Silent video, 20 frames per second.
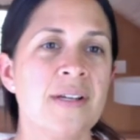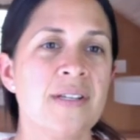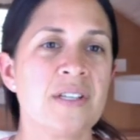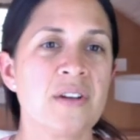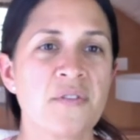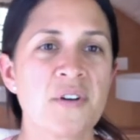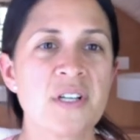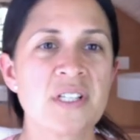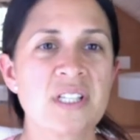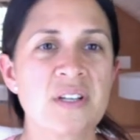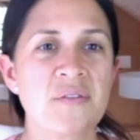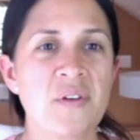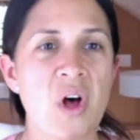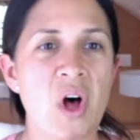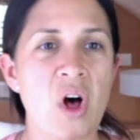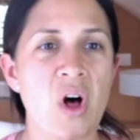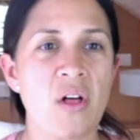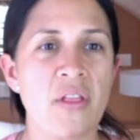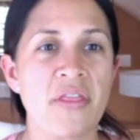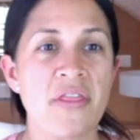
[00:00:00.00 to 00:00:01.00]
So, first of
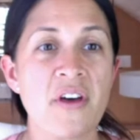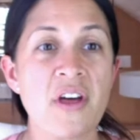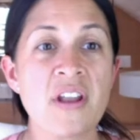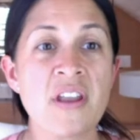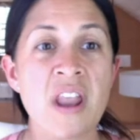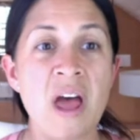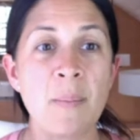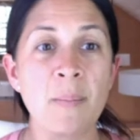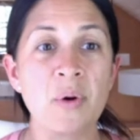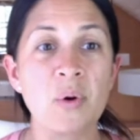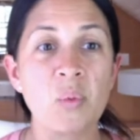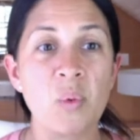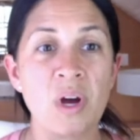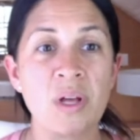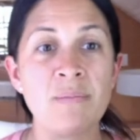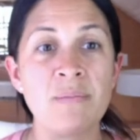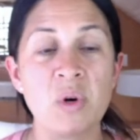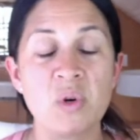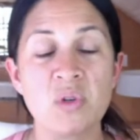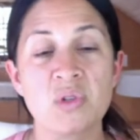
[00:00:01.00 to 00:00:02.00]
all, the number
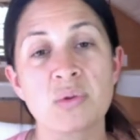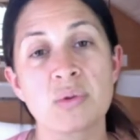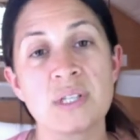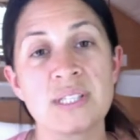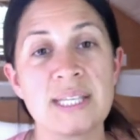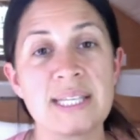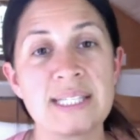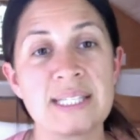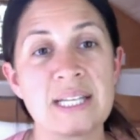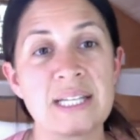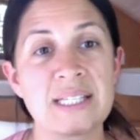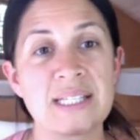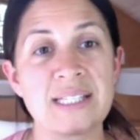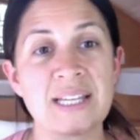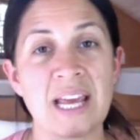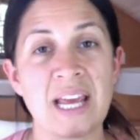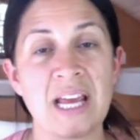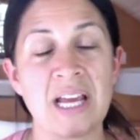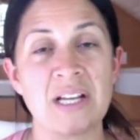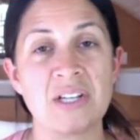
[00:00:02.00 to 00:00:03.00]
one most resistant
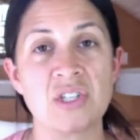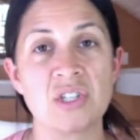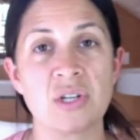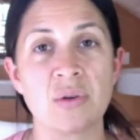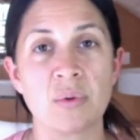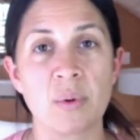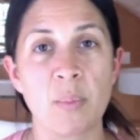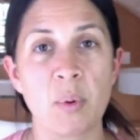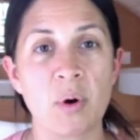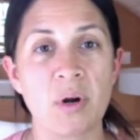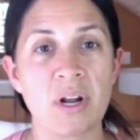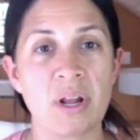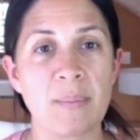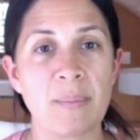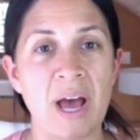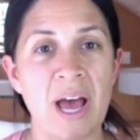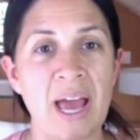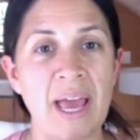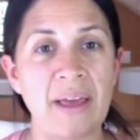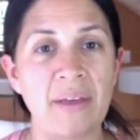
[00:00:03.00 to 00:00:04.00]
stage reported
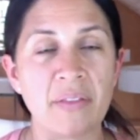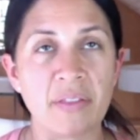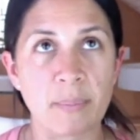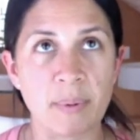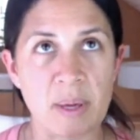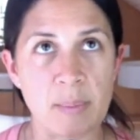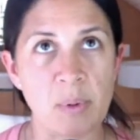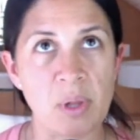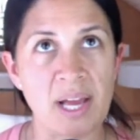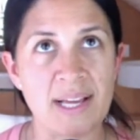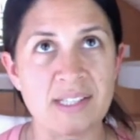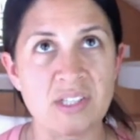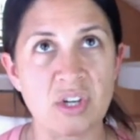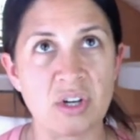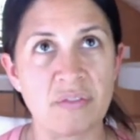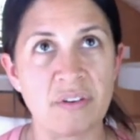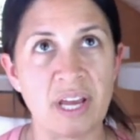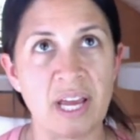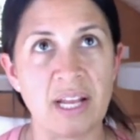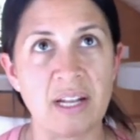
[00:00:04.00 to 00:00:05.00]
by the people I
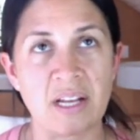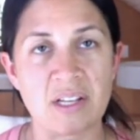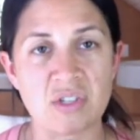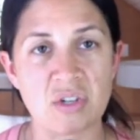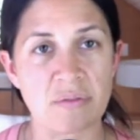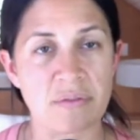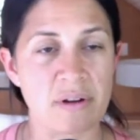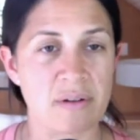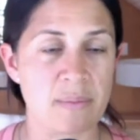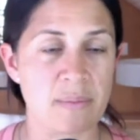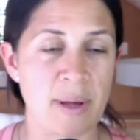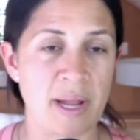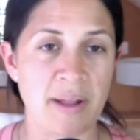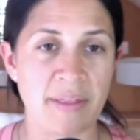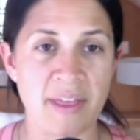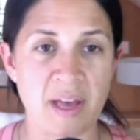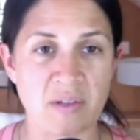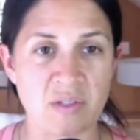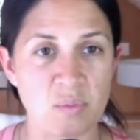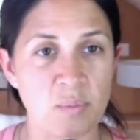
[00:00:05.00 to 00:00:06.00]
surveyed, I surveyed about
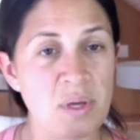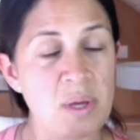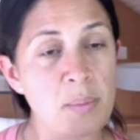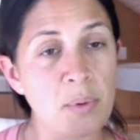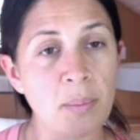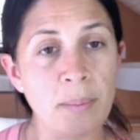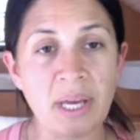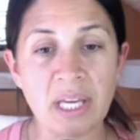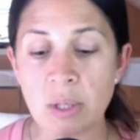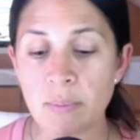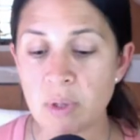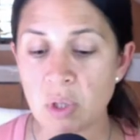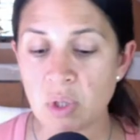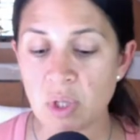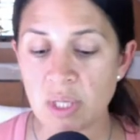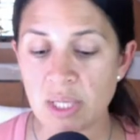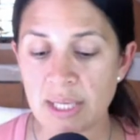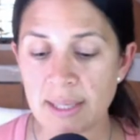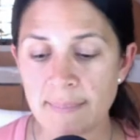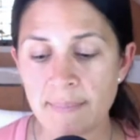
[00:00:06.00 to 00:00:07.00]
a thousand people in my
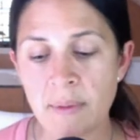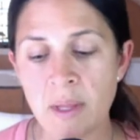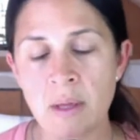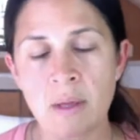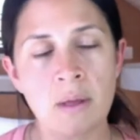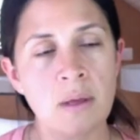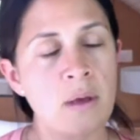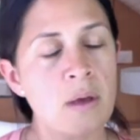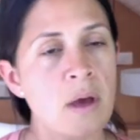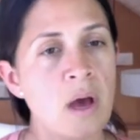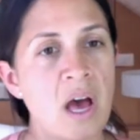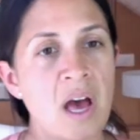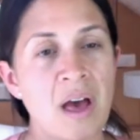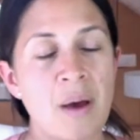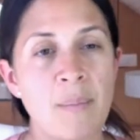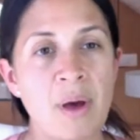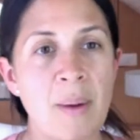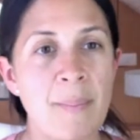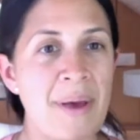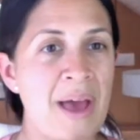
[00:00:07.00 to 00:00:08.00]
community.
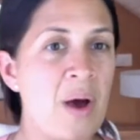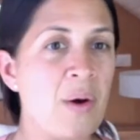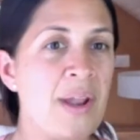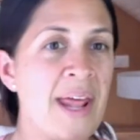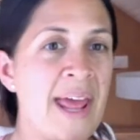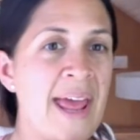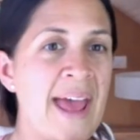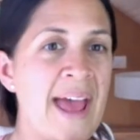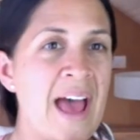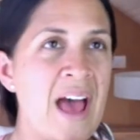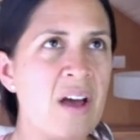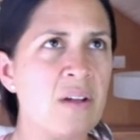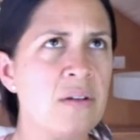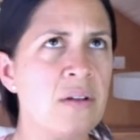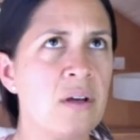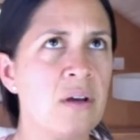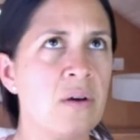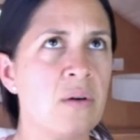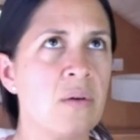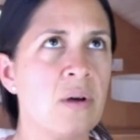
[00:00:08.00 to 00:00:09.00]
Um, about ha-
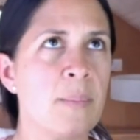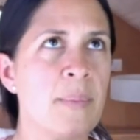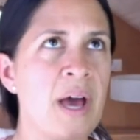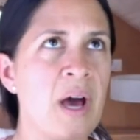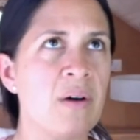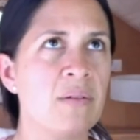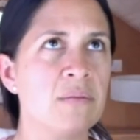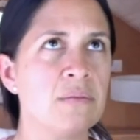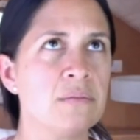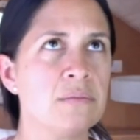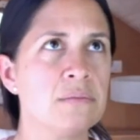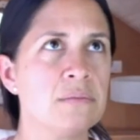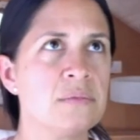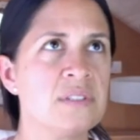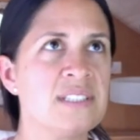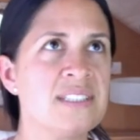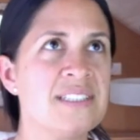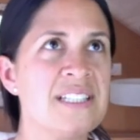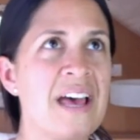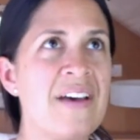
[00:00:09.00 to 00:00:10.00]
no, about
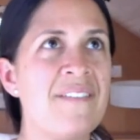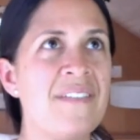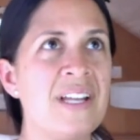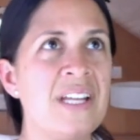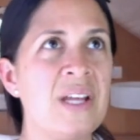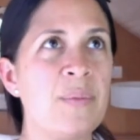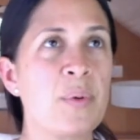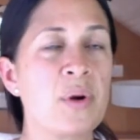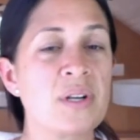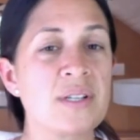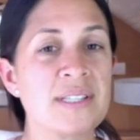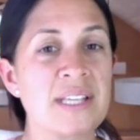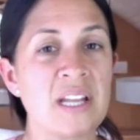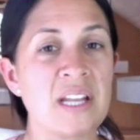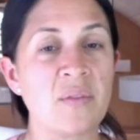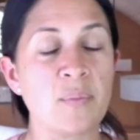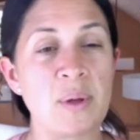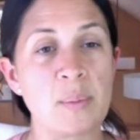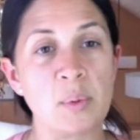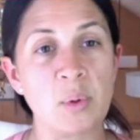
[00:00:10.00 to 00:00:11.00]

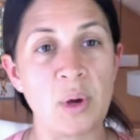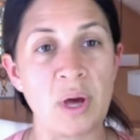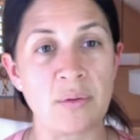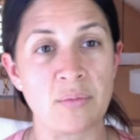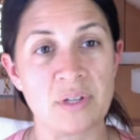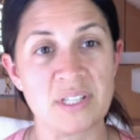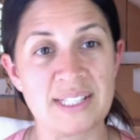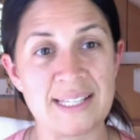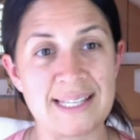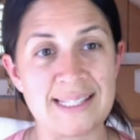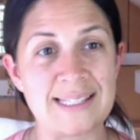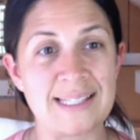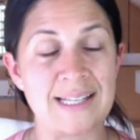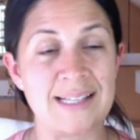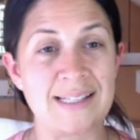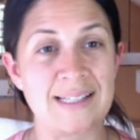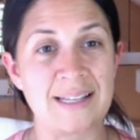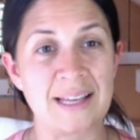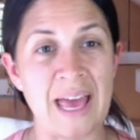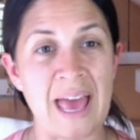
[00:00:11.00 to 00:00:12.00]
70% of people who had
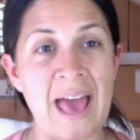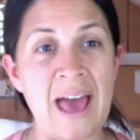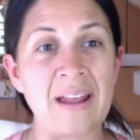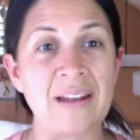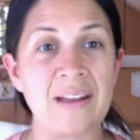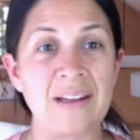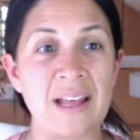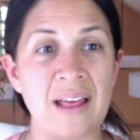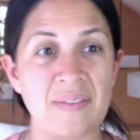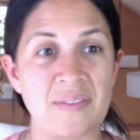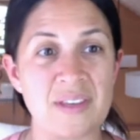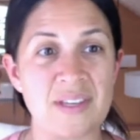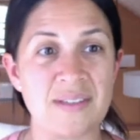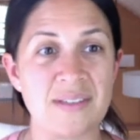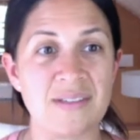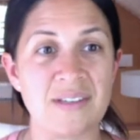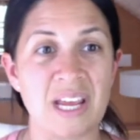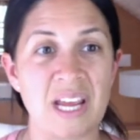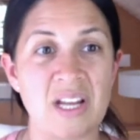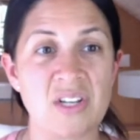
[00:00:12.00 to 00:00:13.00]
resistance had it at this
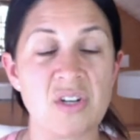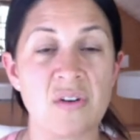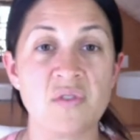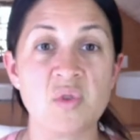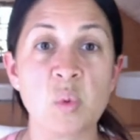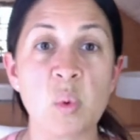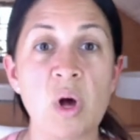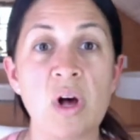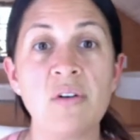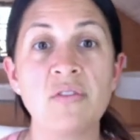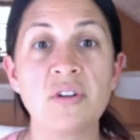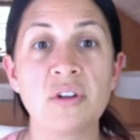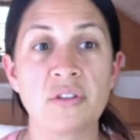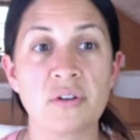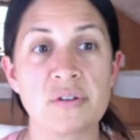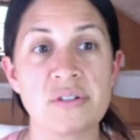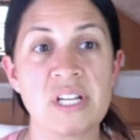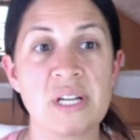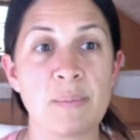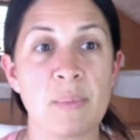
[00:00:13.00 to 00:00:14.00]
stage of 12 to
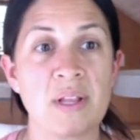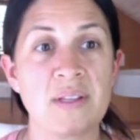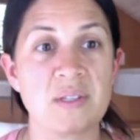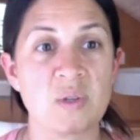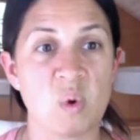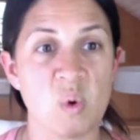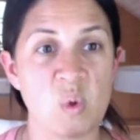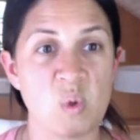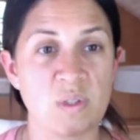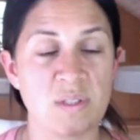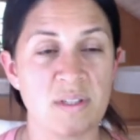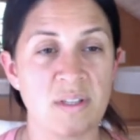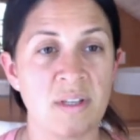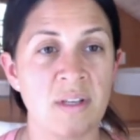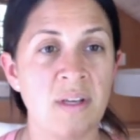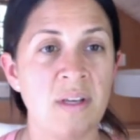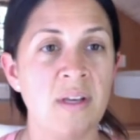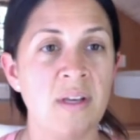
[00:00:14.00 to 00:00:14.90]
13 months old.